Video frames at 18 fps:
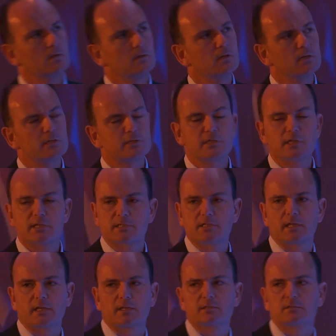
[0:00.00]

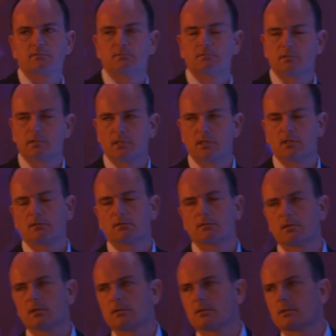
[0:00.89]
Logistics,
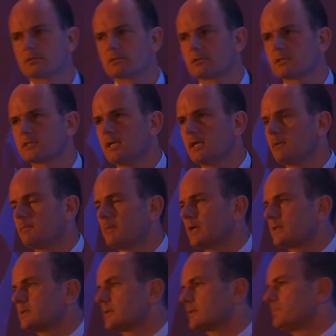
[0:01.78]
the sort of
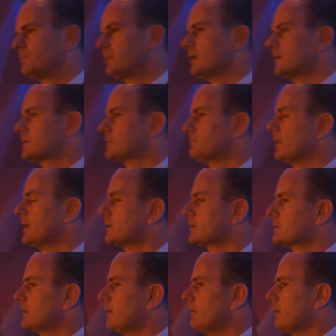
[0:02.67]
telematics plus
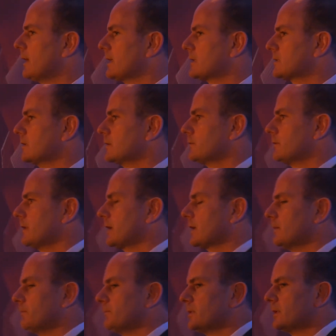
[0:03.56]
space, the whole asset
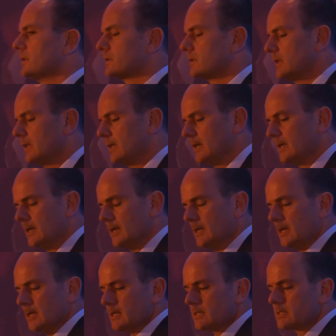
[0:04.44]
tracking piece.
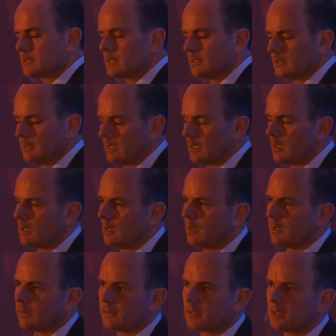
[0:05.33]
Still,
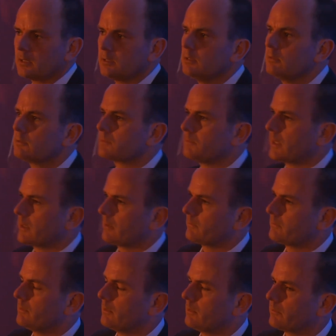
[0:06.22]
I think a huge amount
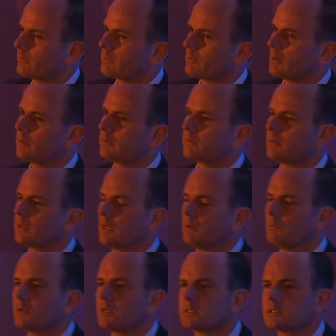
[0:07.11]
of growth in
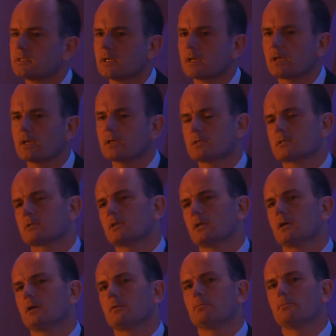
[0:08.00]
there. We're seeing it,
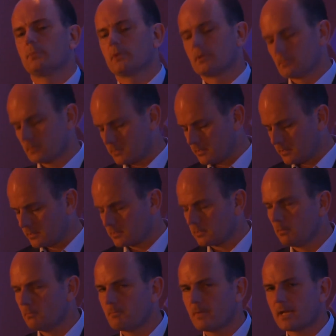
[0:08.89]
but also this
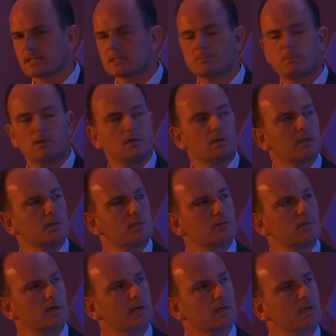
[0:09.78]
whole mass market
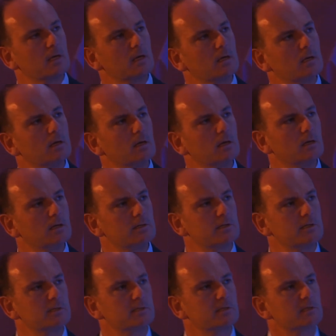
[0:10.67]
tracking
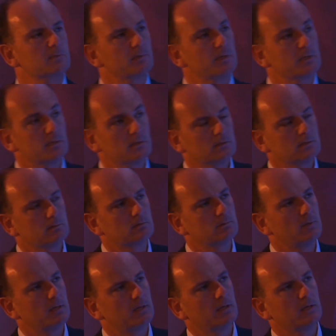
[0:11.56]
logistics piece. I'll talk about